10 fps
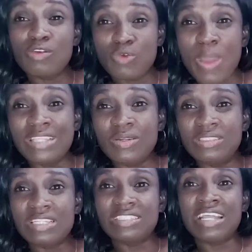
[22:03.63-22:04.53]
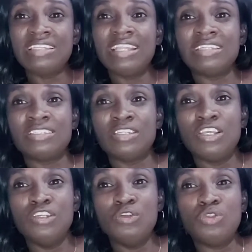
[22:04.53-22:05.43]
quite understand that,
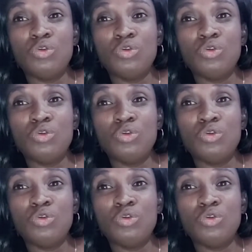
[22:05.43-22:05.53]
you know, to